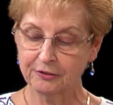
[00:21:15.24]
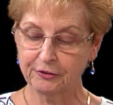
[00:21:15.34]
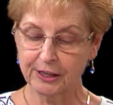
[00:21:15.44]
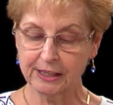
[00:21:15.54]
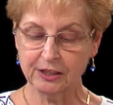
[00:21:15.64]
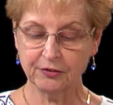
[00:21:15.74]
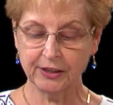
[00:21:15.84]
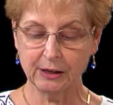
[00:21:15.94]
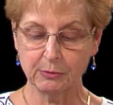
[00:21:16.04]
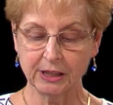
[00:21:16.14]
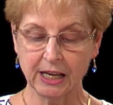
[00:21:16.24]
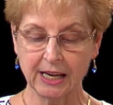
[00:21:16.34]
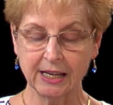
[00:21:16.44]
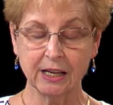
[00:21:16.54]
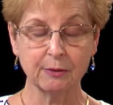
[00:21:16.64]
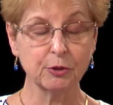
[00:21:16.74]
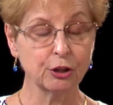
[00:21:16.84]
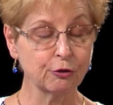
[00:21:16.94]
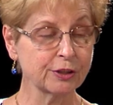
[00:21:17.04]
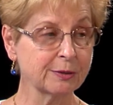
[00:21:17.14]
Friends, family, and I'm
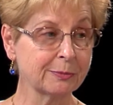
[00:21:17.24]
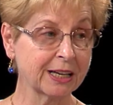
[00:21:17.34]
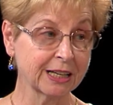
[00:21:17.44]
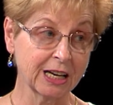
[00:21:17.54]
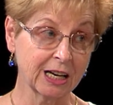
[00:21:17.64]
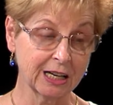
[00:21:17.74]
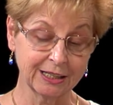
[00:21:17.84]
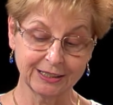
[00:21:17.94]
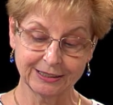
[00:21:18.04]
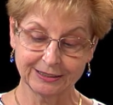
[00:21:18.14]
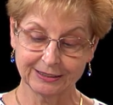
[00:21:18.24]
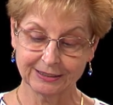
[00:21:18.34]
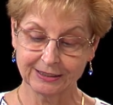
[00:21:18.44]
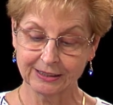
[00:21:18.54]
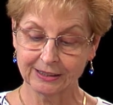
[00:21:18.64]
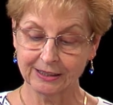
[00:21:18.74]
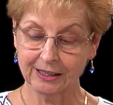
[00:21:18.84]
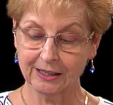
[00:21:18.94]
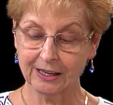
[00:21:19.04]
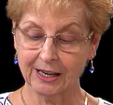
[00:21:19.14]
chosen by God. That's right.
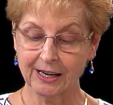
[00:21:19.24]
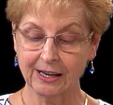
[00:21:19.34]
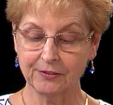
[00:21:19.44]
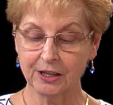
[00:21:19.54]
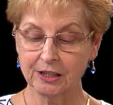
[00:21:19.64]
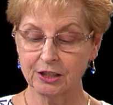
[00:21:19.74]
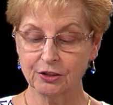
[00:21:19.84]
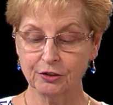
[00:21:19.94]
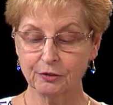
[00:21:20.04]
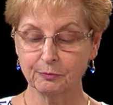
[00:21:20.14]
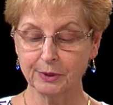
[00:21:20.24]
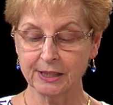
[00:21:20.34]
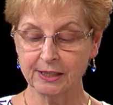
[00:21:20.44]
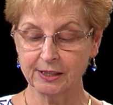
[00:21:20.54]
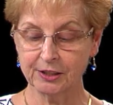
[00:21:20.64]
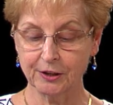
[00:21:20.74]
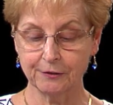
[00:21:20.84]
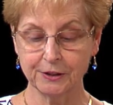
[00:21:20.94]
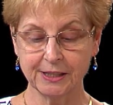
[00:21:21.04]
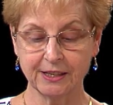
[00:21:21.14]
I have undeserved blessings
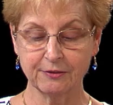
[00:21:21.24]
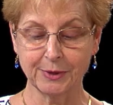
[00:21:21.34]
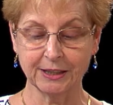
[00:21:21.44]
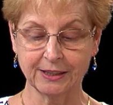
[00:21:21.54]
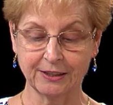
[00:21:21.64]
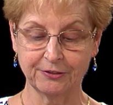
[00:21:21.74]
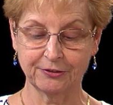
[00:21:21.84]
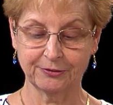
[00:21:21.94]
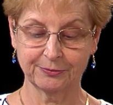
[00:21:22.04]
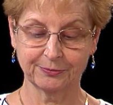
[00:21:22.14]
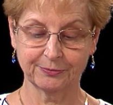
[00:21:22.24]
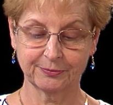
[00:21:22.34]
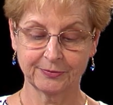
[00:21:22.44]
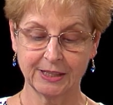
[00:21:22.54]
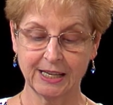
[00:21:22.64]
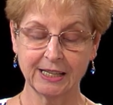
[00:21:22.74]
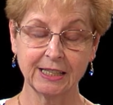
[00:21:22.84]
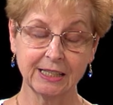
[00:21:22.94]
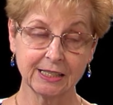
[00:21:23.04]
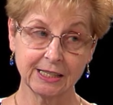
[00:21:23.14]
every day of my life, mm -hmm. and
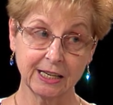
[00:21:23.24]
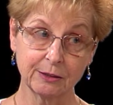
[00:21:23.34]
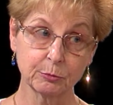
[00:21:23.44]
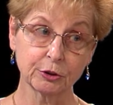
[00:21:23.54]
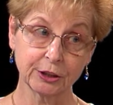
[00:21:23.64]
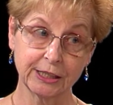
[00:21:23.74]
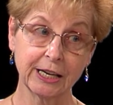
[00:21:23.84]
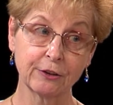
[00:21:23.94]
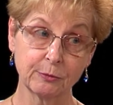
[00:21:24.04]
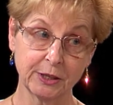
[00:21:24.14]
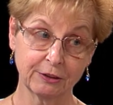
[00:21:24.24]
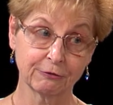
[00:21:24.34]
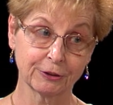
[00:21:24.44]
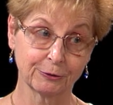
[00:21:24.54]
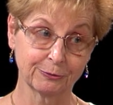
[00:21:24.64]
He is able to carry me through.